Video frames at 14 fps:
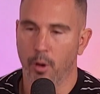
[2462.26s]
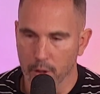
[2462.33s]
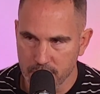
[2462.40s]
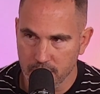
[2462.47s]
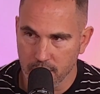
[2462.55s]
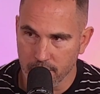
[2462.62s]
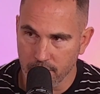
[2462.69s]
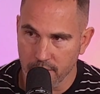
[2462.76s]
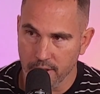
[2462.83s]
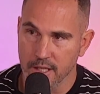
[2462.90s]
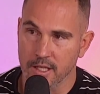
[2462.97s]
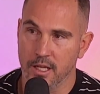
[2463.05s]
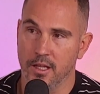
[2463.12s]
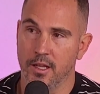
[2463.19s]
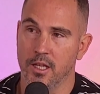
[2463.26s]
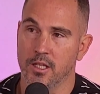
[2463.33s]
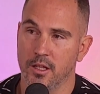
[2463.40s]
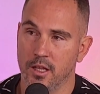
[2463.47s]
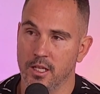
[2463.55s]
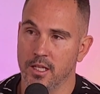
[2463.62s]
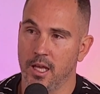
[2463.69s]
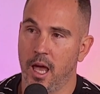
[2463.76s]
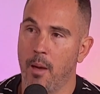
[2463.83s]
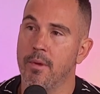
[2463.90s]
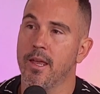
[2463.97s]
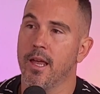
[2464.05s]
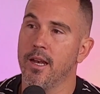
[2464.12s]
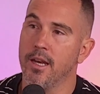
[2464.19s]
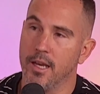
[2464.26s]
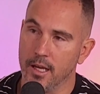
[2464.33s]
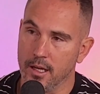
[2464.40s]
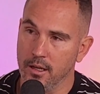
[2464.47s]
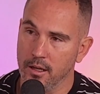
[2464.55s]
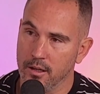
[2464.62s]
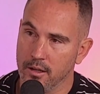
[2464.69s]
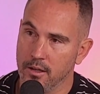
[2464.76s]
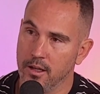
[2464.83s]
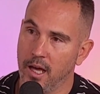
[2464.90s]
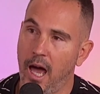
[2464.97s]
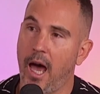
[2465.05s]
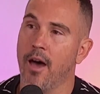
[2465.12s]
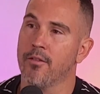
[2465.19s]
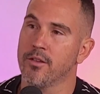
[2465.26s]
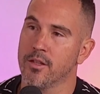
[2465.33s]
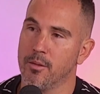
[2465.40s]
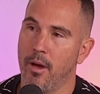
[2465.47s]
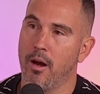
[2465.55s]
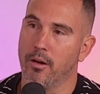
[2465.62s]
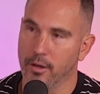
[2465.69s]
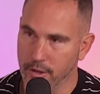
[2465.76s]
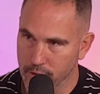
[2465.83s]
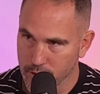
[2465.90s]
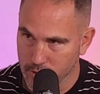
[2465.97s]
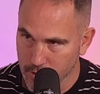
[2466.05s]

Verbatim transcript: positive. There's a there's a, there's a happy ending. Yeah. After the marriage,